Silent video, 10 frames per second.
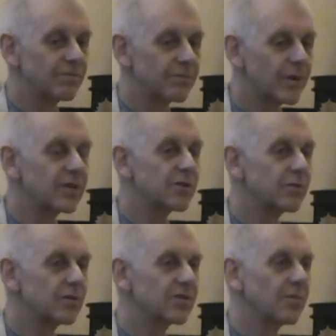
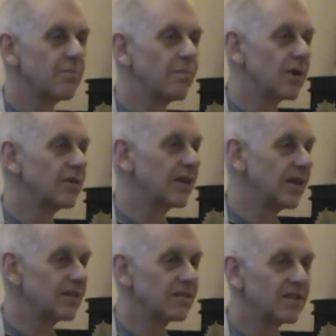principles of
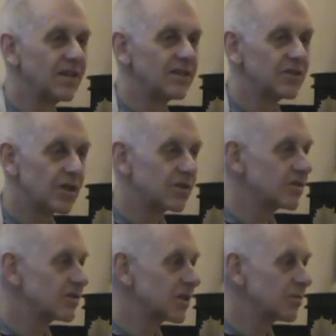mundane
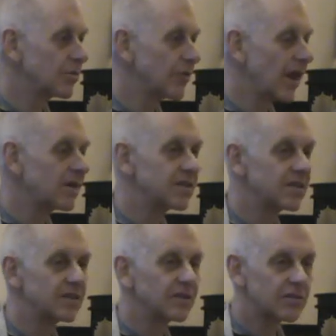justice and morality.